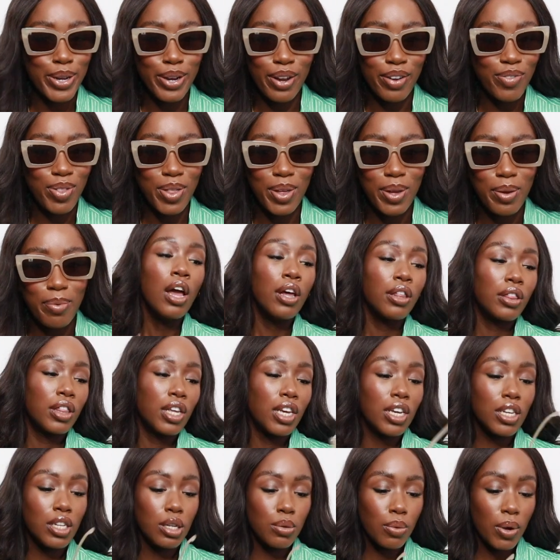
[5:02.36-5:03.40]
love them.
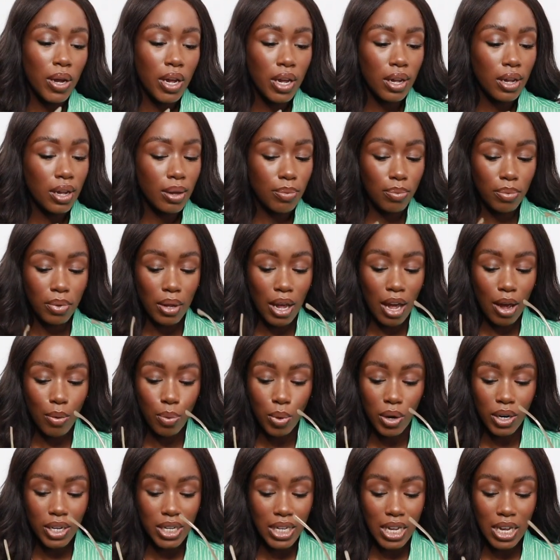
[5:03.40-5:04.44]
These were, I
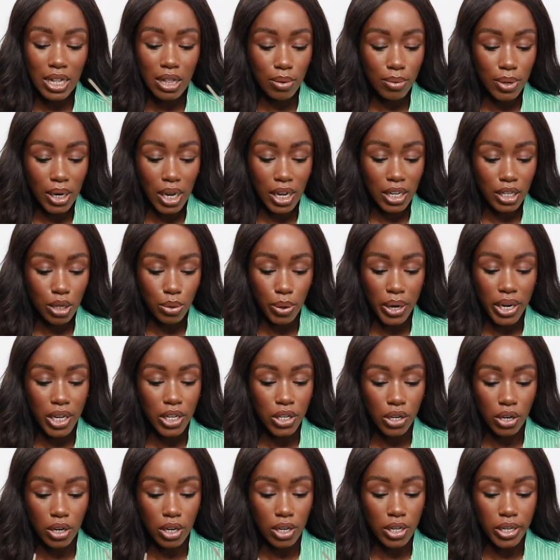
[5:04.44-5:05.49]
want to say they were like
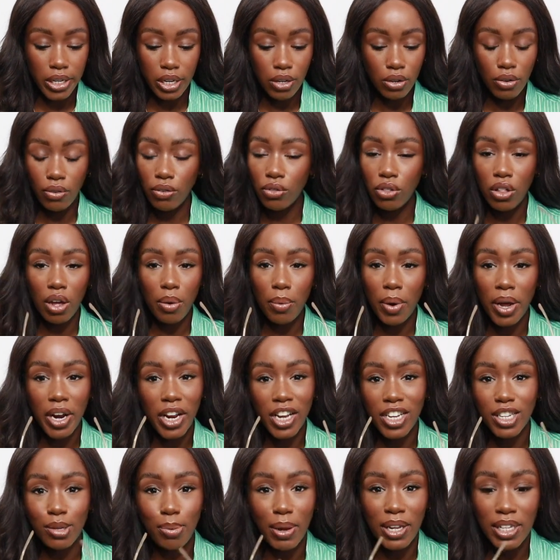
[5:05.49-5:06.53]
$20. They weren't
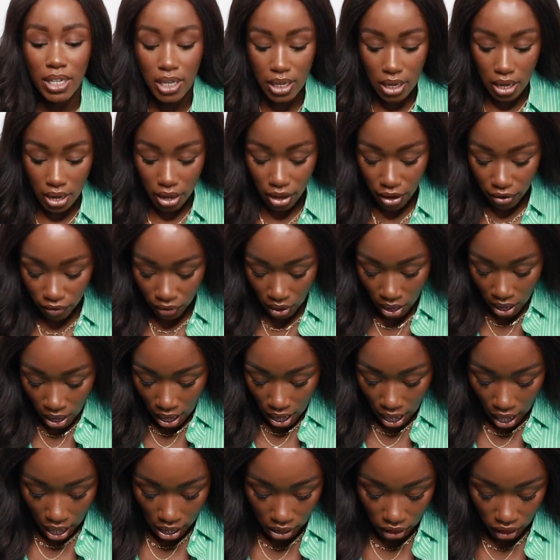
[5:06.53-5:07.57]
expensive,
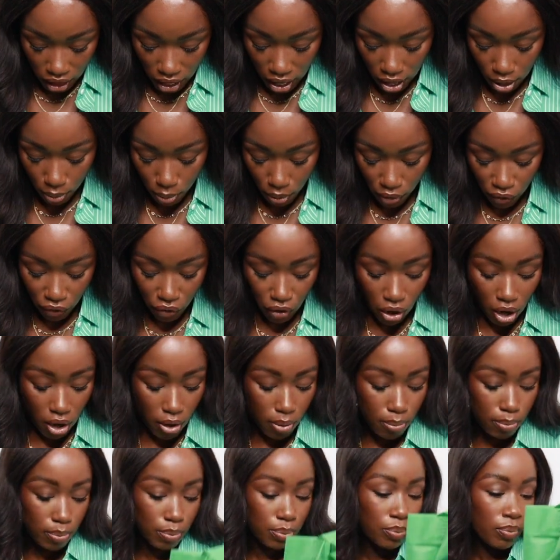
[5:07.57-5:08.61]
and they were
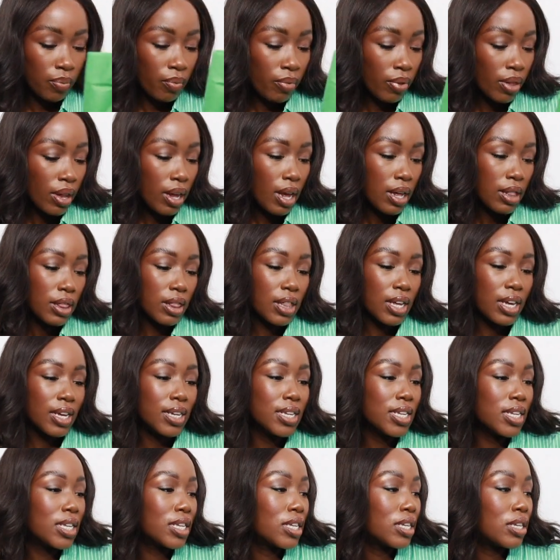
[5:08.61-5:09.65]
from
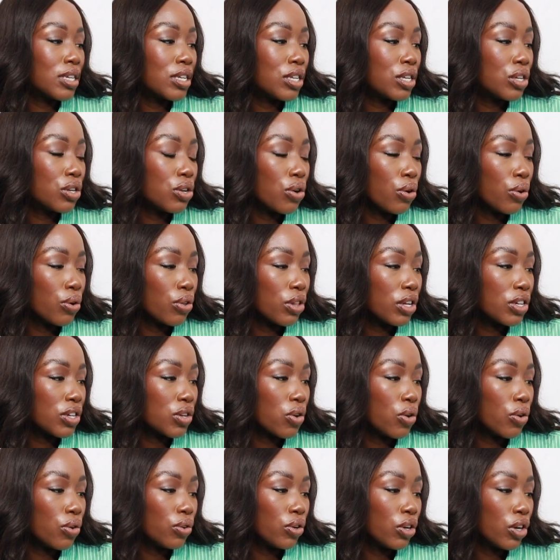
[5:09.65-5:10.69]
this store that's
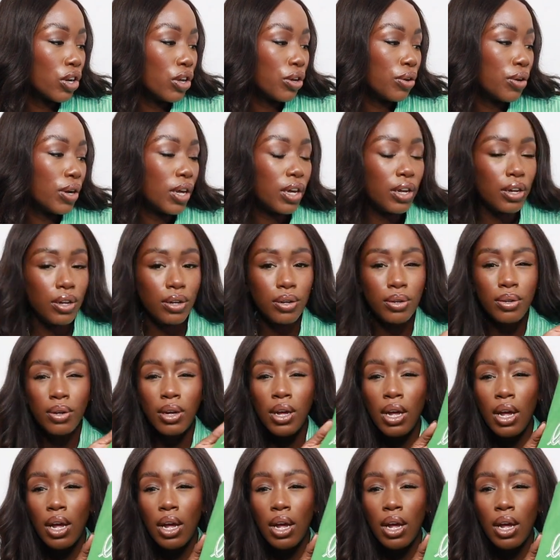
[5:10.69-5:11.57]
called Lulu